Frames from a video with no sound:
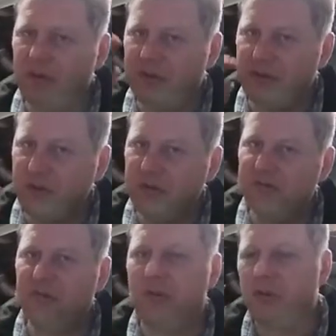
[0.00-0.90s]
reduced
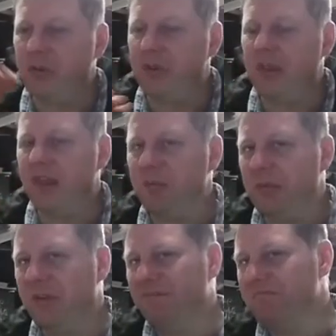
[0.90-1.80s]
floral with a little
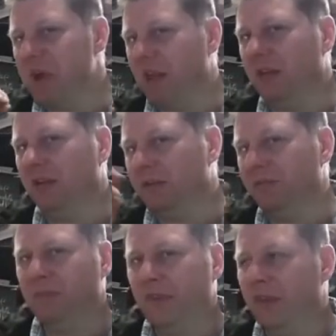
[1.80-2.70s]
bit of melon
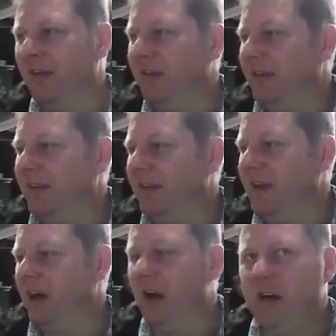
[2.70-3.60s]
in
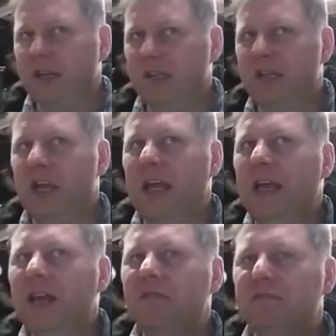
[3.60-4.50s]
there and just a
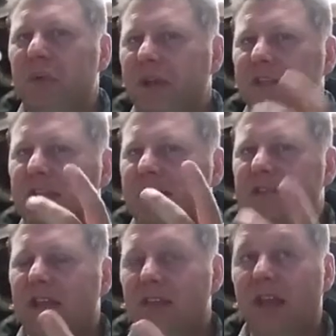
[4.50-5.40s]
hint of
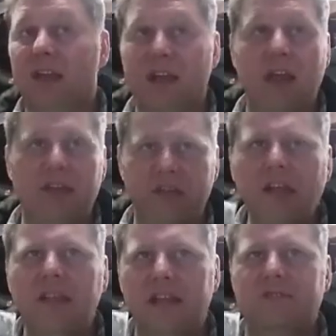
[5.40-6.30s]
spiciness, I think. And I
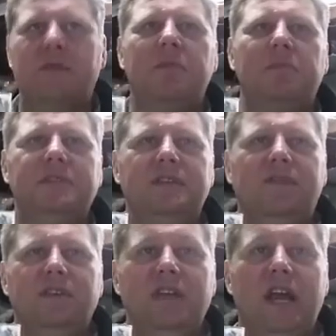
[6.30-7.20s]
think that's from the
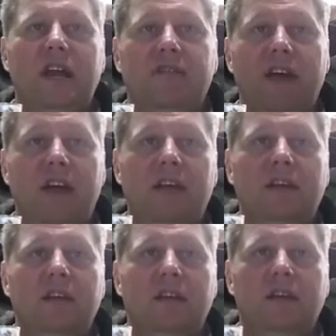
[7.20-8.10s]
Pacific Jade if I
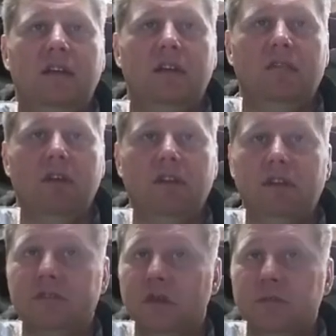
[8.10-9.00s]
read the
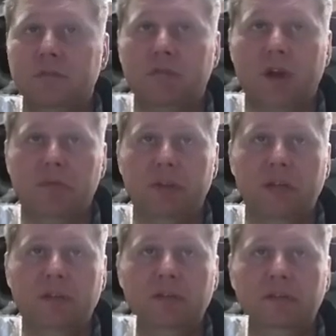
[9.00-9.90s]
description
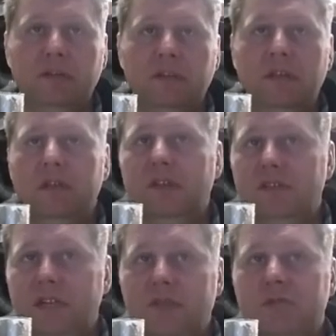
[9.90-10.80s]
properly.
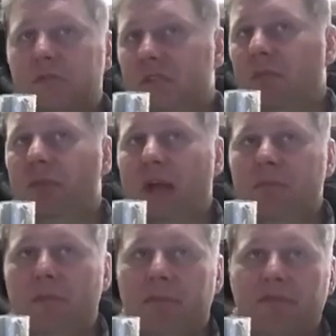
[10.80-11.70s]
Citrus with some black
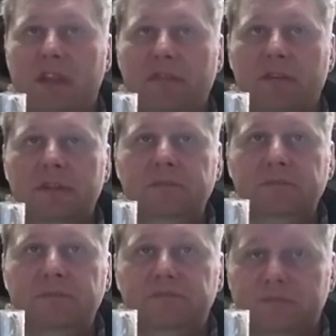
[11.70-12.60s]
pepper flavor.
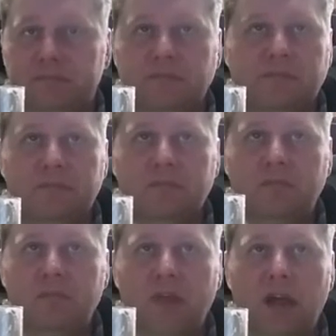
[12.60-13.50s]

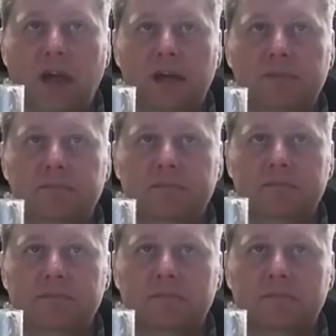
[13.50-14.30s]
Um,